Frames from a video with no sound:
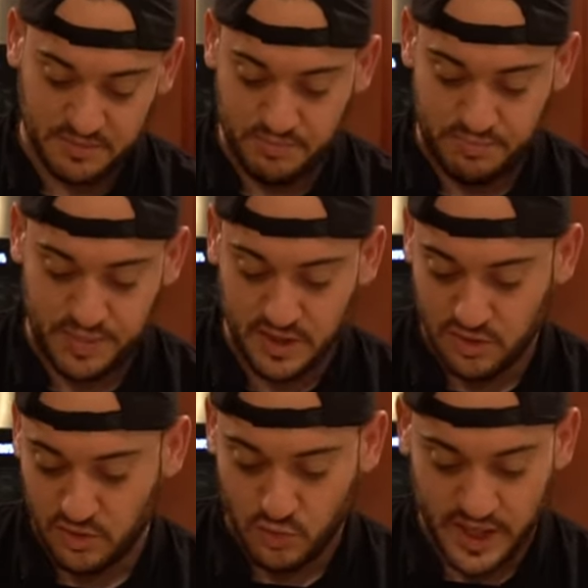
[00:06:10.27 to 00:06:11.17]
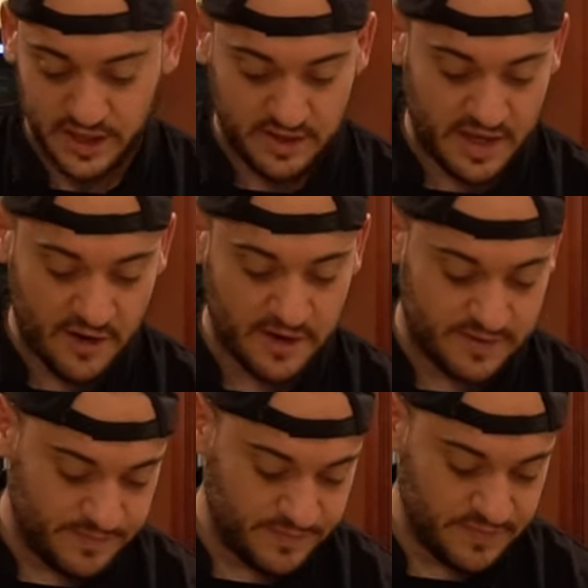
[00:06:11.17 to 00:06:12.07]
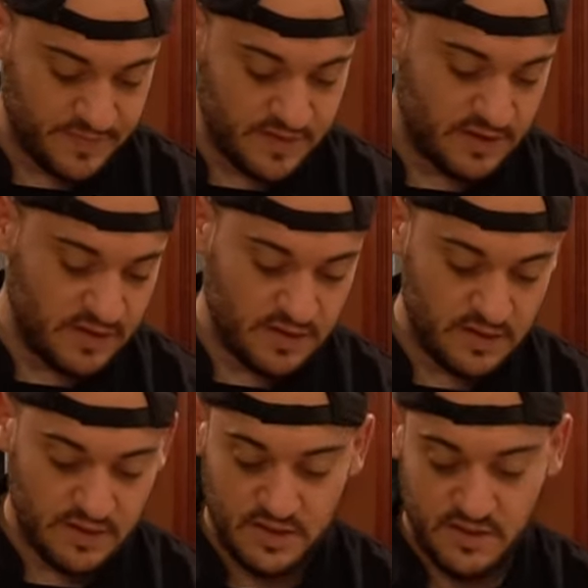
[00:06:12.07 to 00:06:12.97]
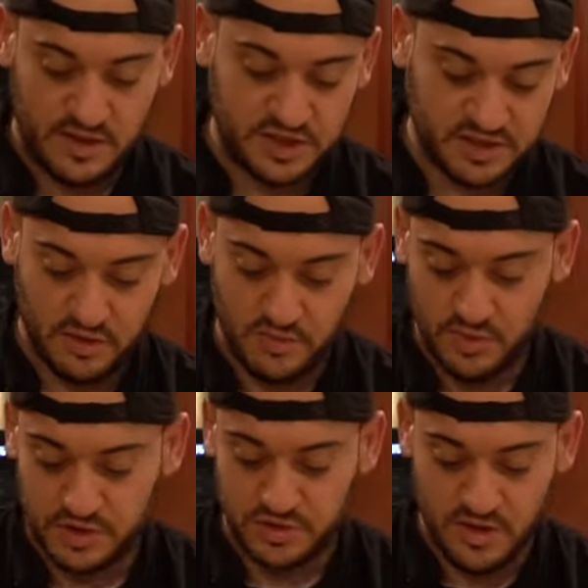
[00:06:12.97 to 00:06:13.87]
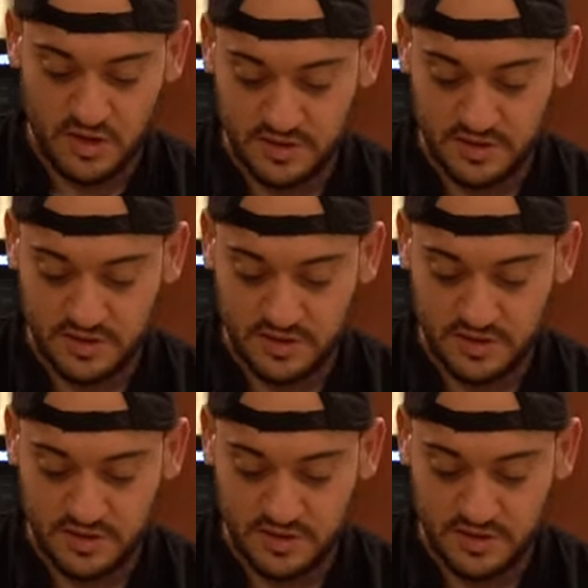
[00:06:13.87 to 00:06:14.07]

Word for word: a big old white carrot. Just a little more stronger